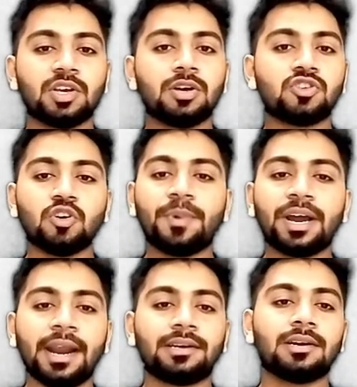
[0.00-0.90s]
Super,
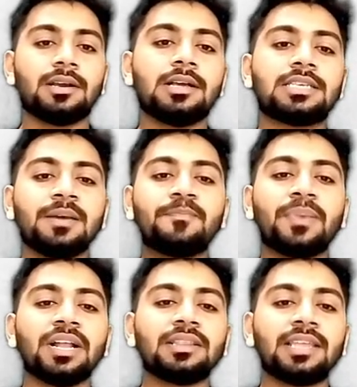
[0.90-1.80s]
right?
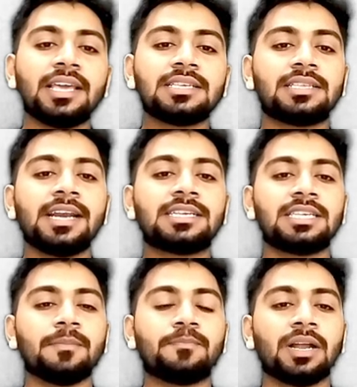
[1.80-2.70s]
Simple things need
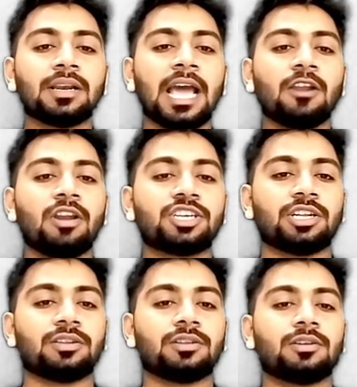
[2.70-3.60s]
simple calculation,
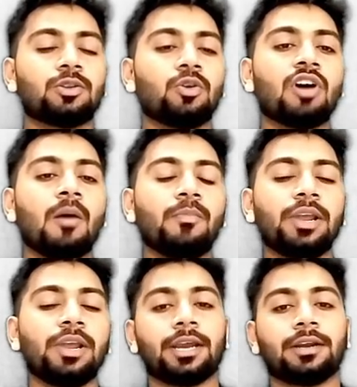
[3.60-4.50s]
no complicate.
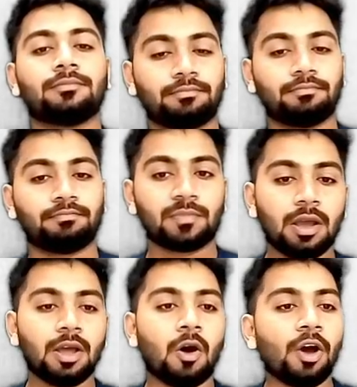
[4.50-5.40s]

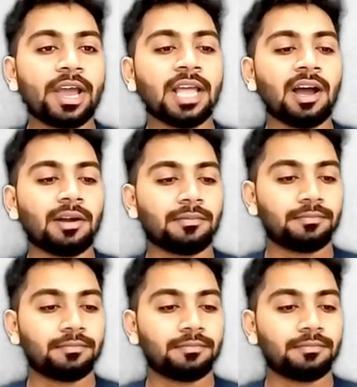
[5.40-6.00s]
Okay now?